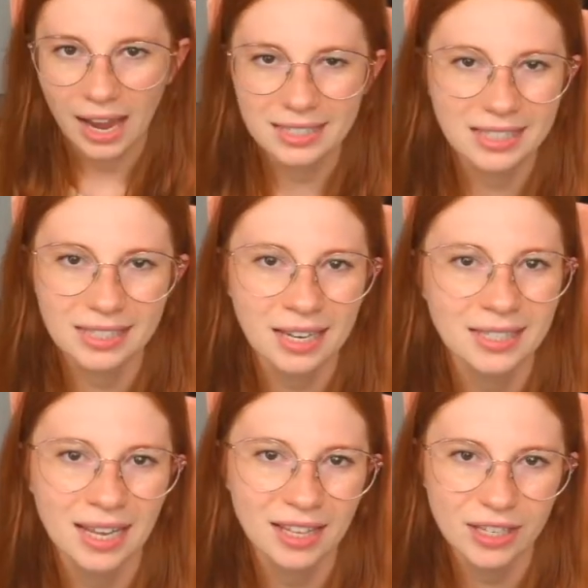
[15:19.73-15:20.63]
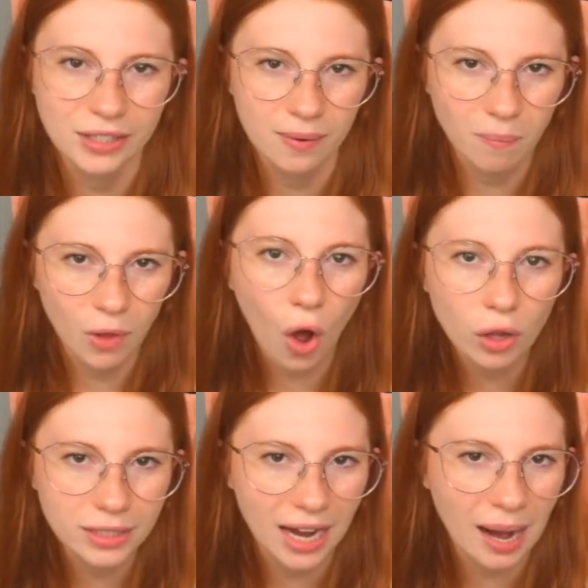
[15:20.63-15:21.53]
And since I said this all
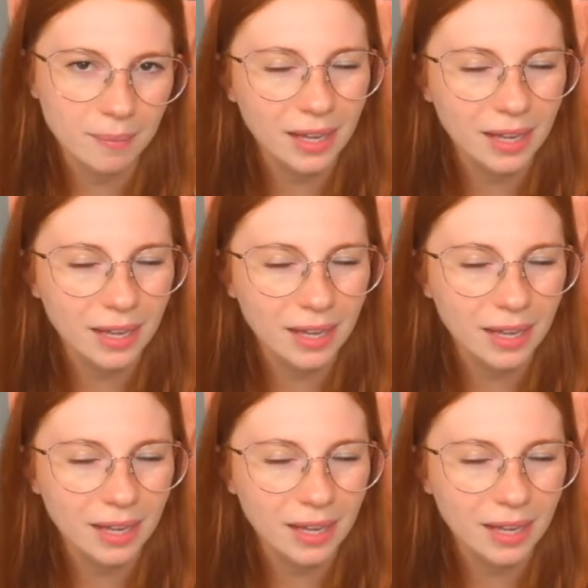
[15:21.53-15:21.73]
the time,